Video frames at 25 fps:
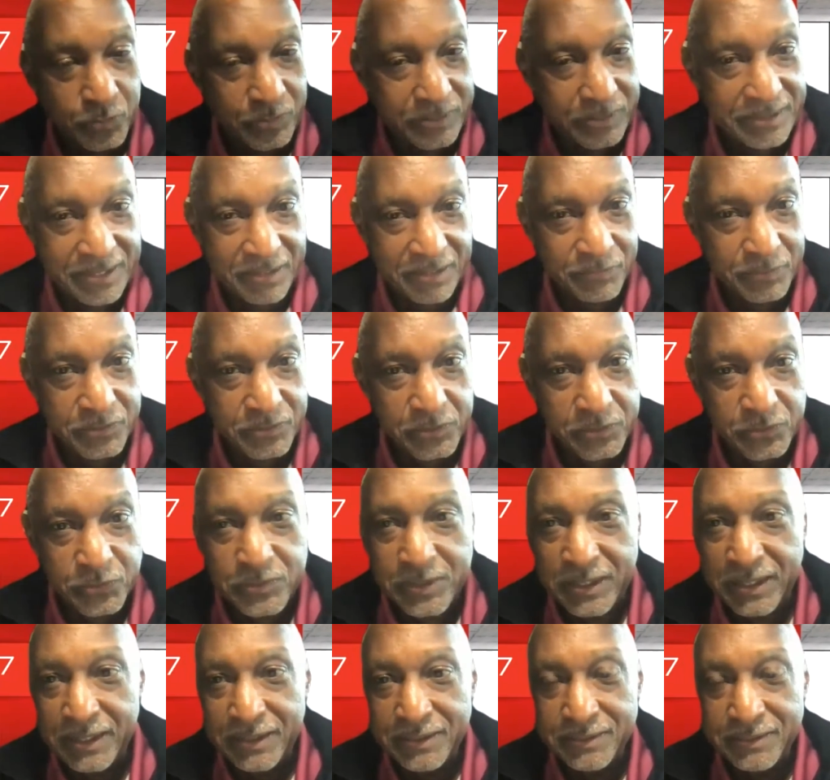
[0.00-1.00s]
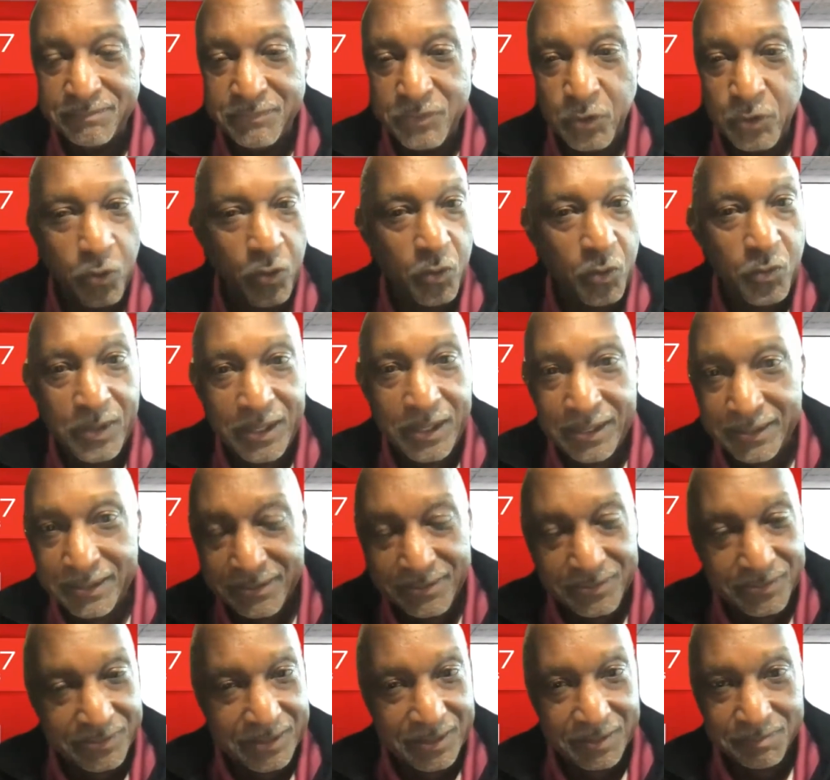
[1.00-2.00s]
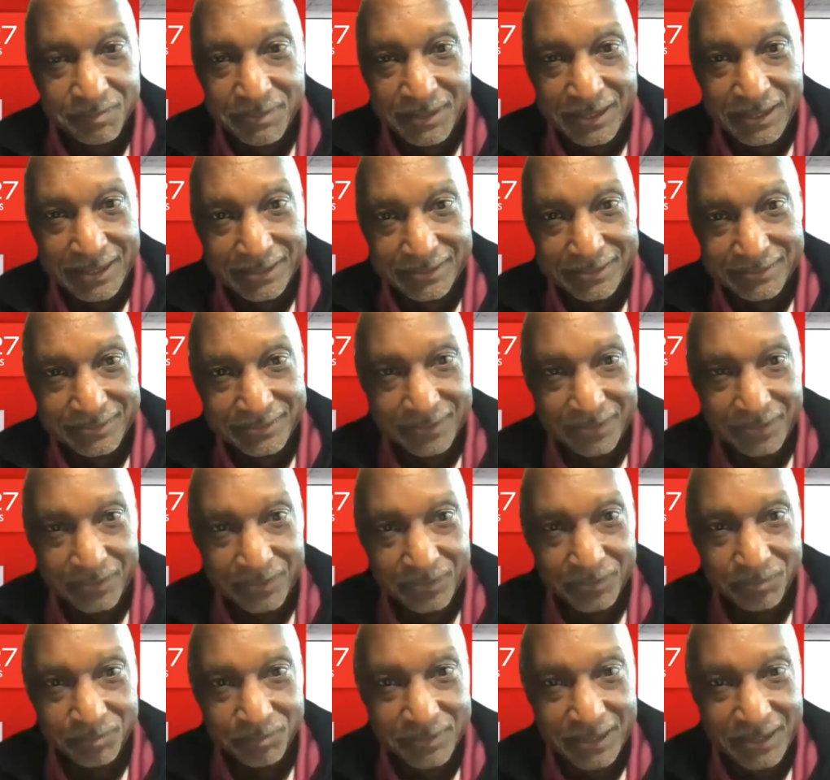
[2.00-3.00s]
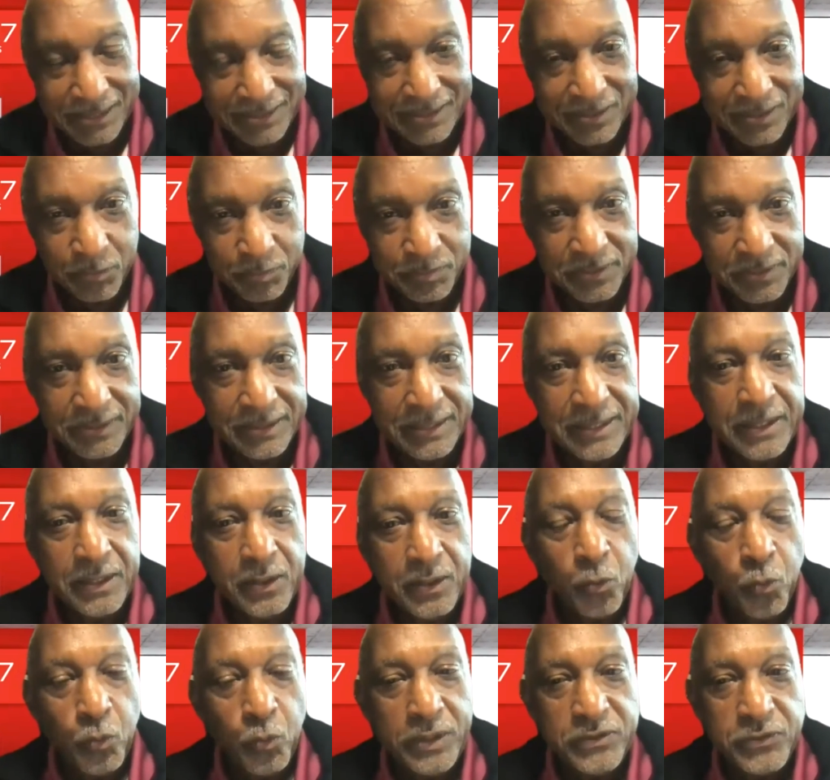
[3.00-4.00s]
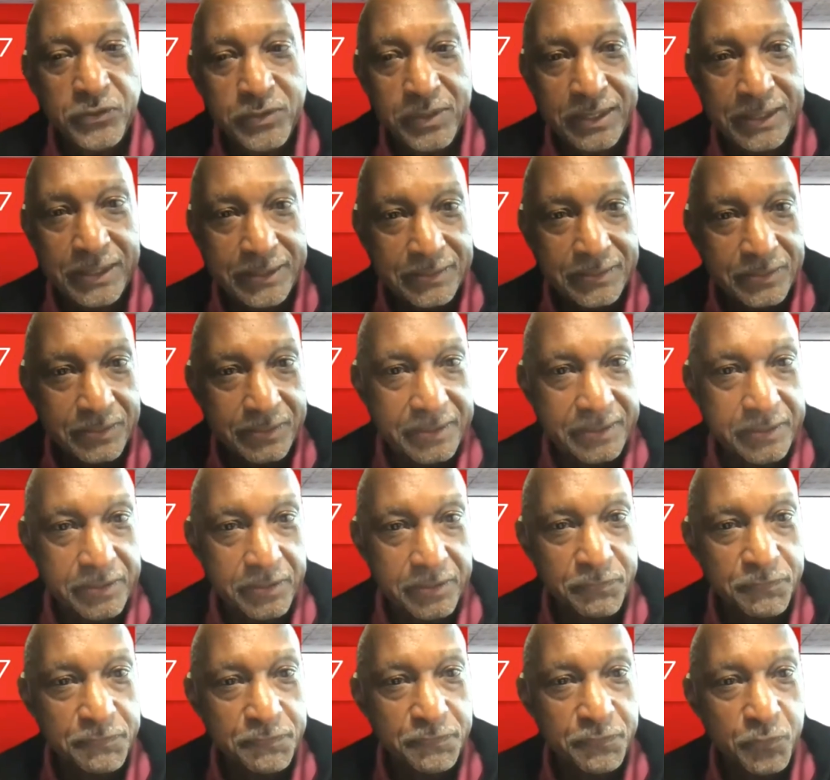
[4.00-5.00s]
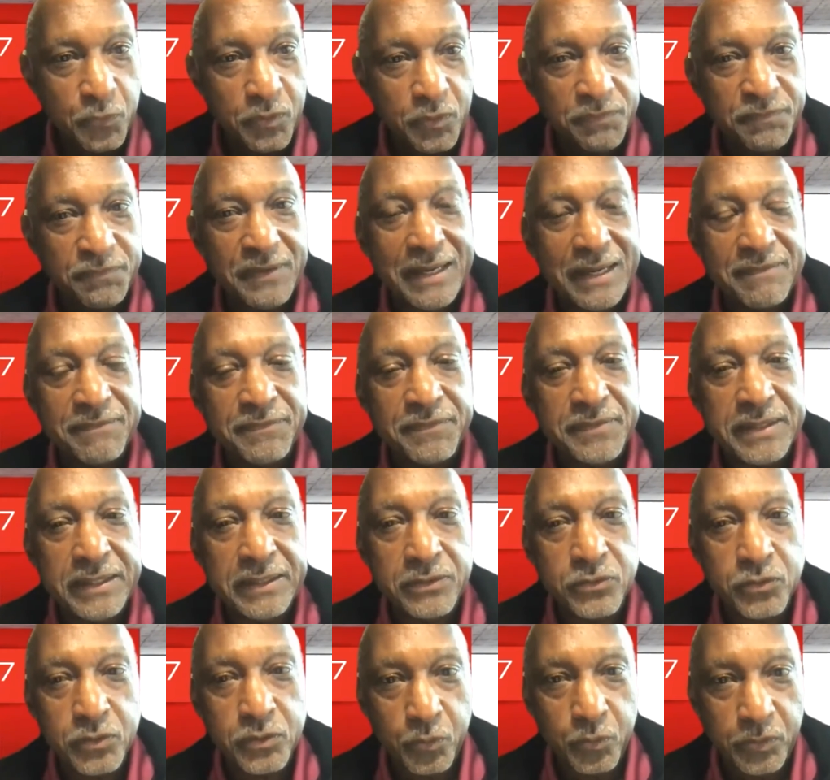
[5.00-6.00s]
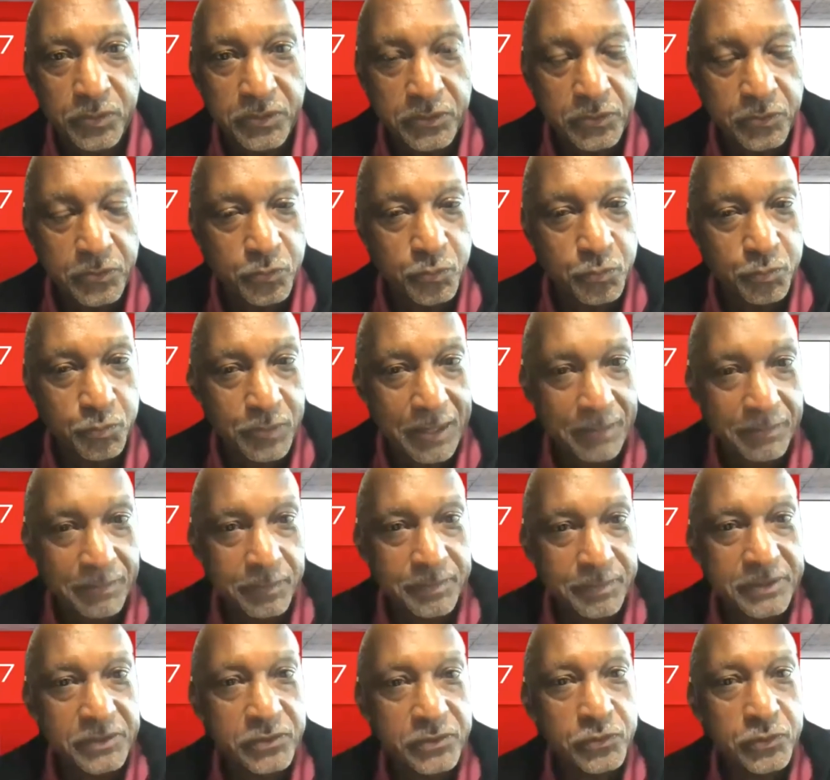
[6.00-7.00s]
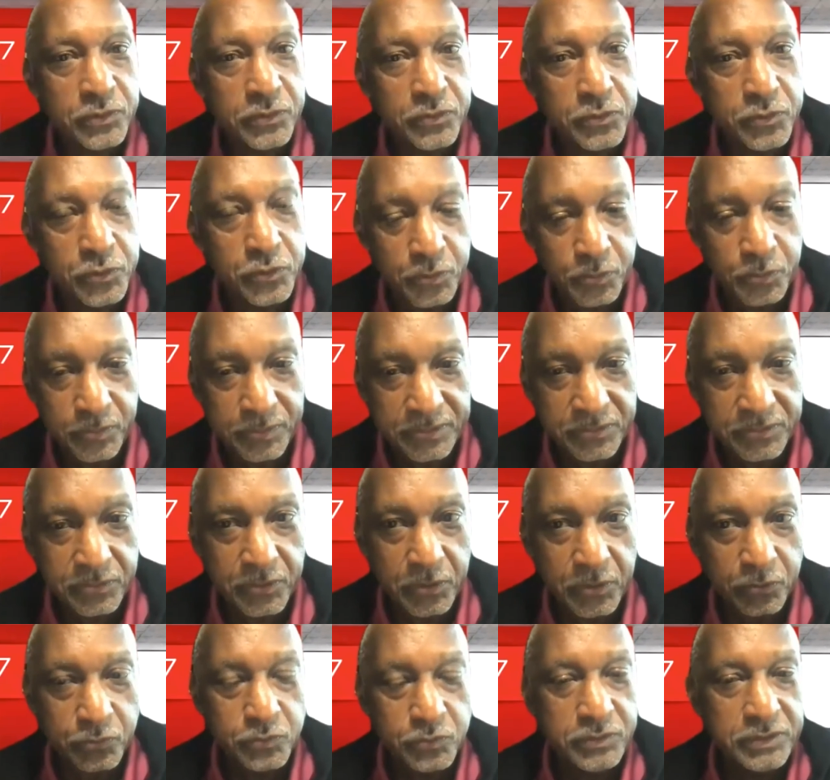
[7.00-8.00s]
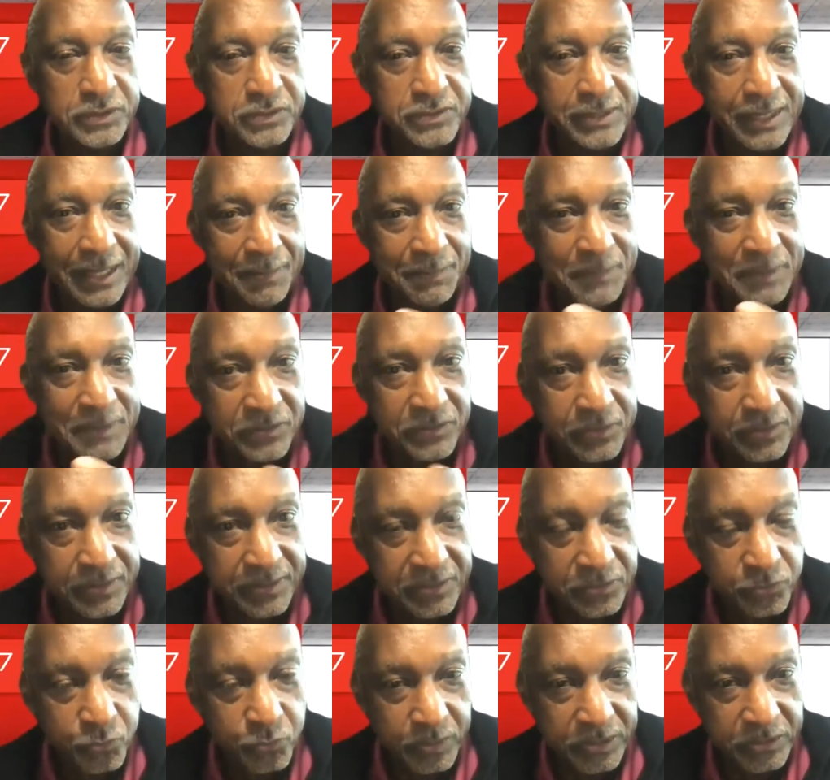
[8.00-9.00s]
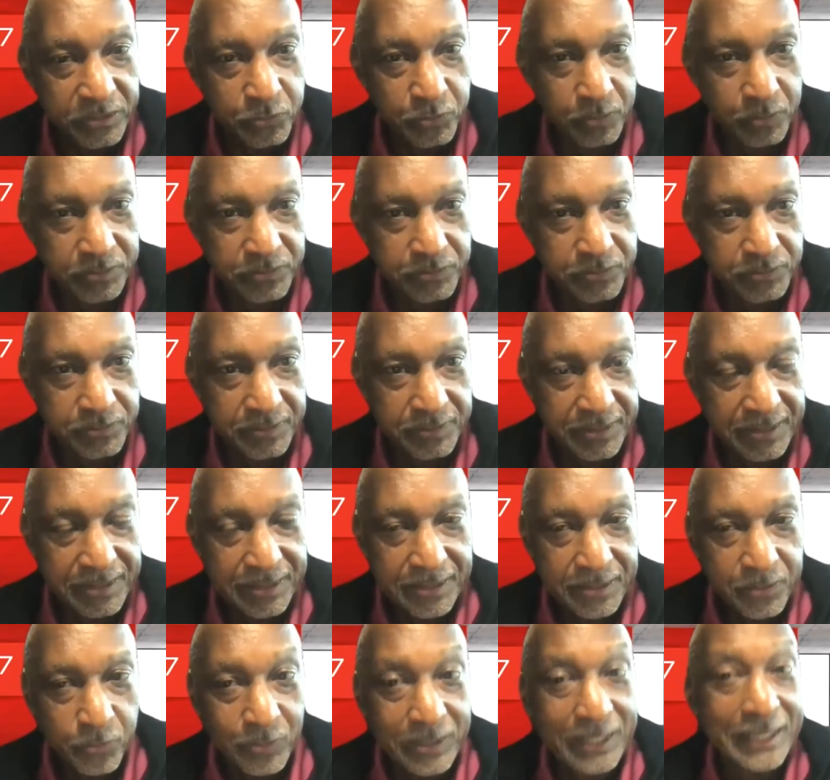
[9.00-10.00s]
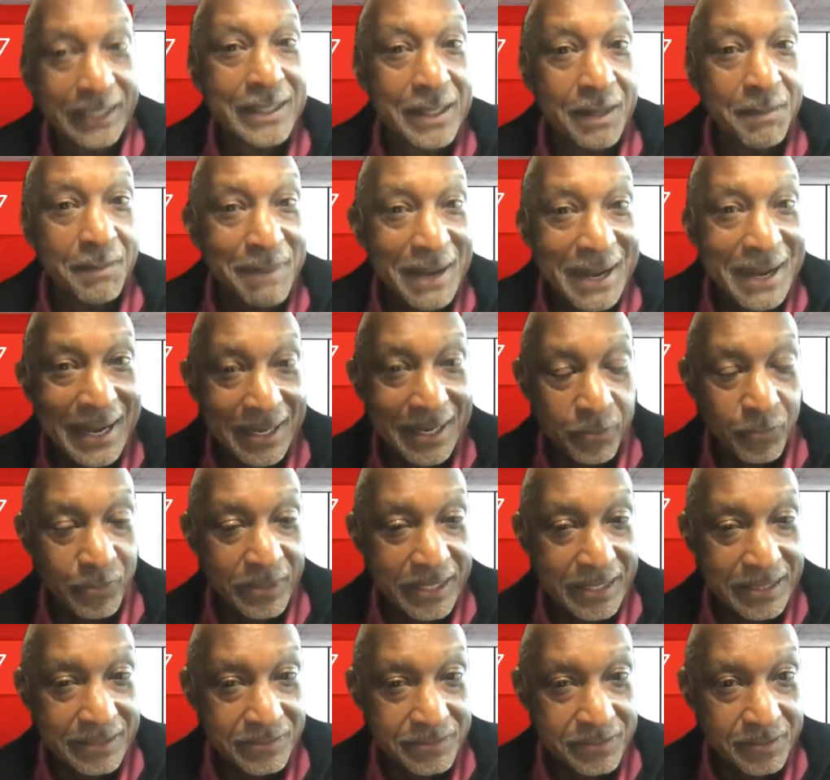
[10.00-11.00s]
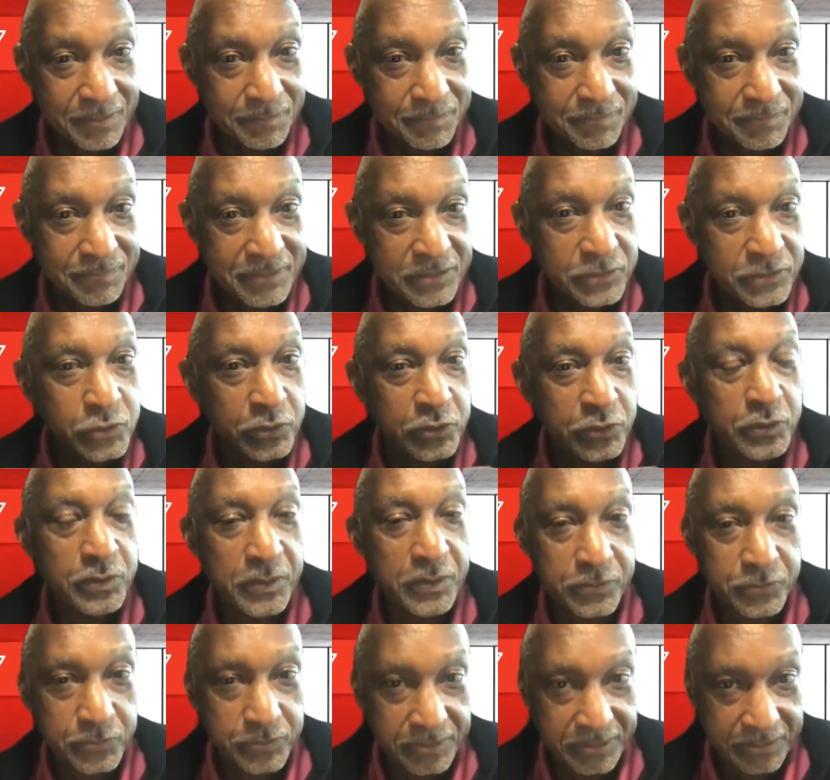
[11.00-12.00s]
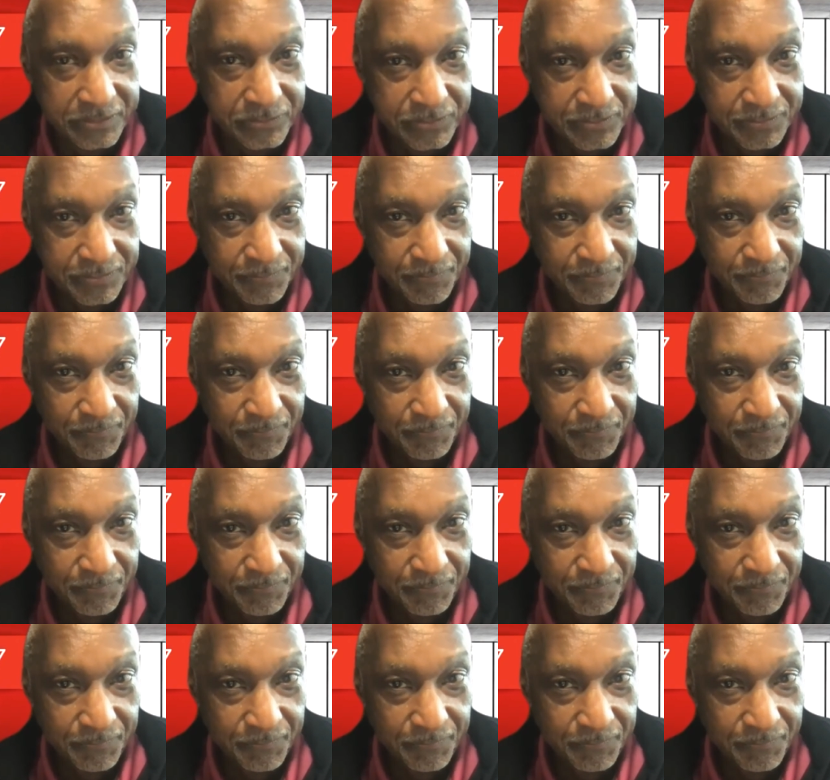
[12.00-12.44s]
We never just say, go away, don't come back, God help you. We say, look, here are 4 or 5 things that you probably should do. Here goes, tap into these resources. When they come back, we ask them, did you do those things?